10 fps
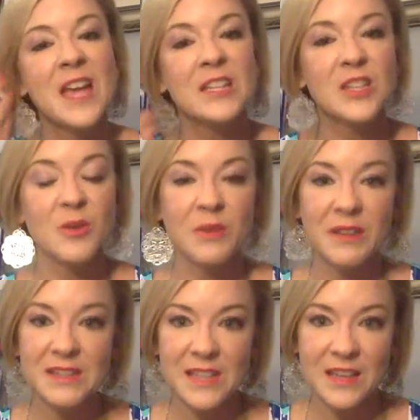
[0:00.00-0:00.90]
So it
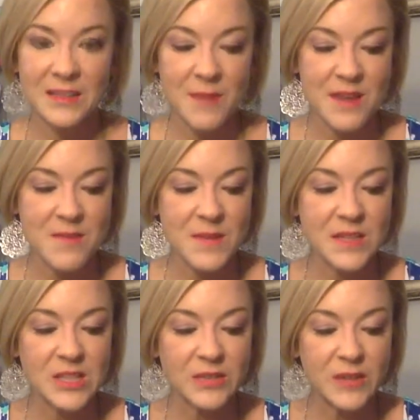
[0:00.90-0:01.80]
really does make a big
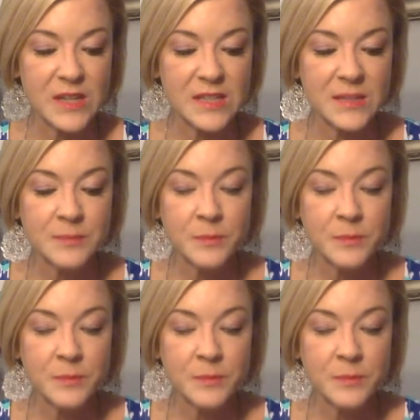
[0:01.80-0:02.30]
difference.